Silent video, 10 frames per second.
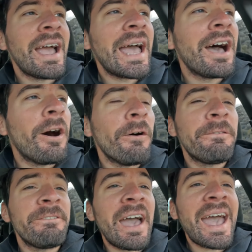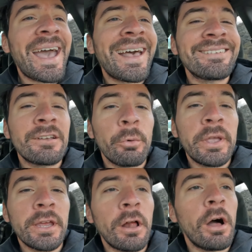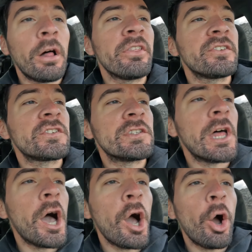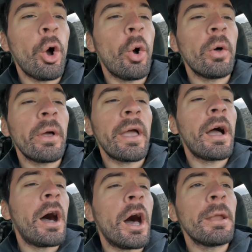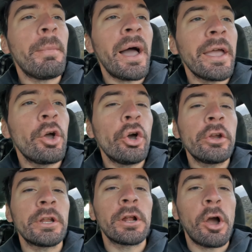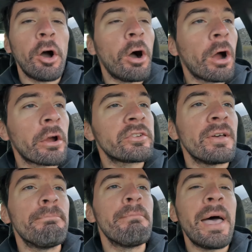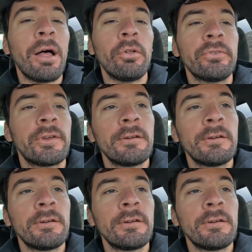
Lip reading: How fast can we get all the snow on my hood and car to melt?